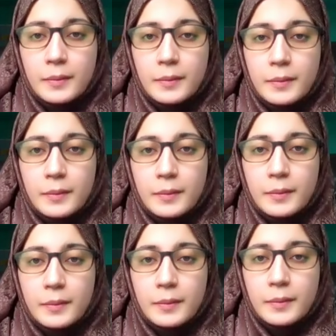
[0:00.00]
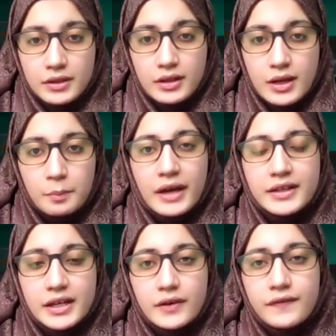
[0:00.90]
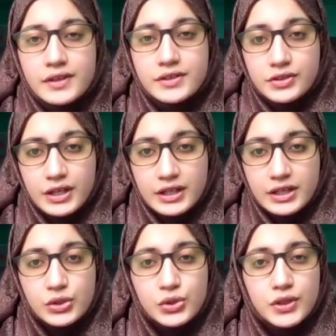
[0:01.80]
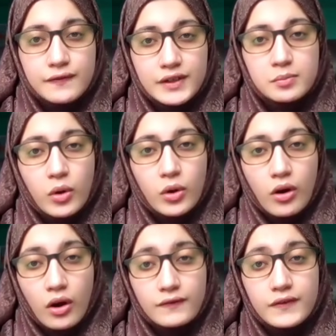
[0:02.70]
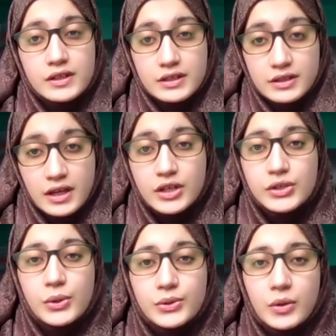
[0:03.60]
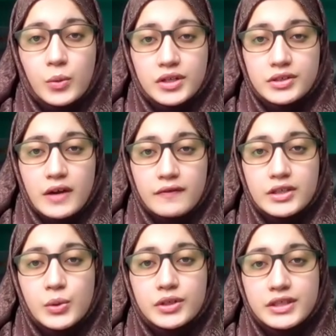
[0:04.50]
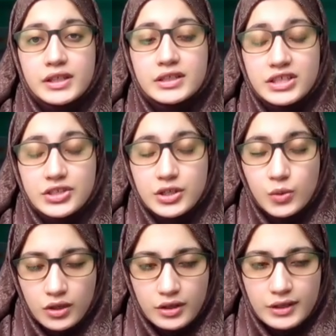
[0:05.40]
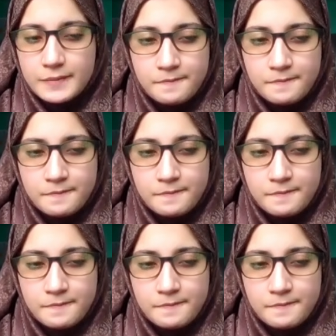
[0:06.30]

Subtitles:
The purpose is simple. By the end of this training, you should feel more confident using OneDrive in your real teaching work.